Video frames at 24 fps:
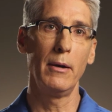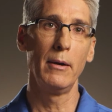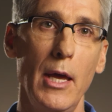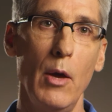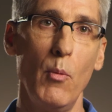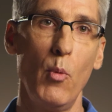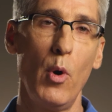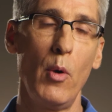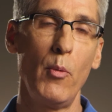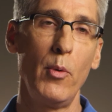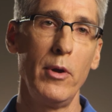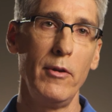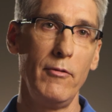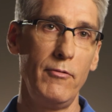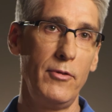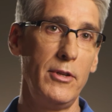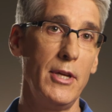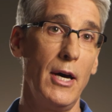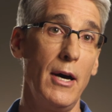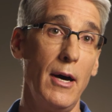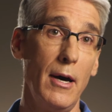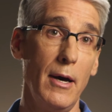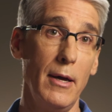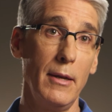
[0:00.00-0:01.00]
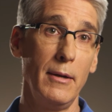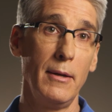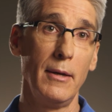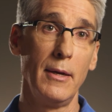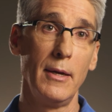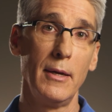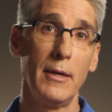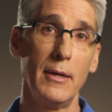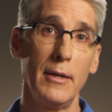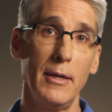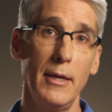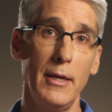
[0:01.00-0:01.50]
And what we've done
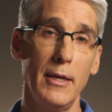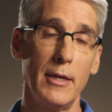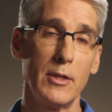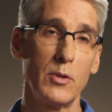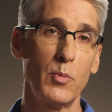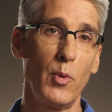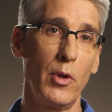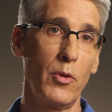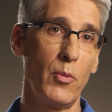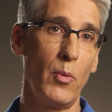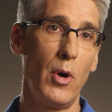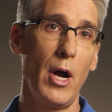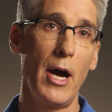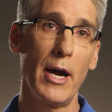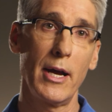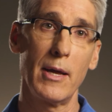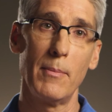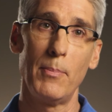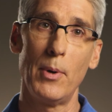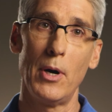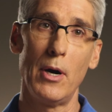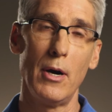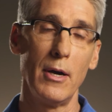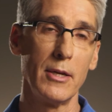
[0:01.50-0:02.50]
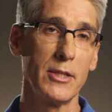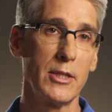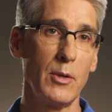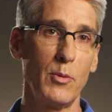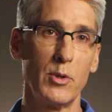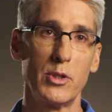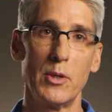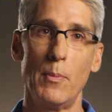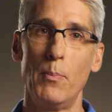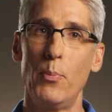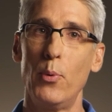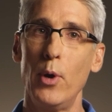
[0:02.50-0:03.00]
is with racquetballs, it was
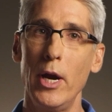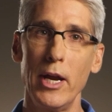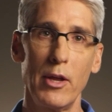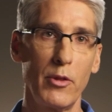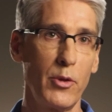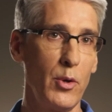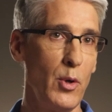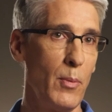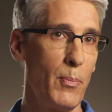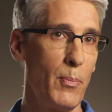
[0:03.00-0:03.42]
a breakthrough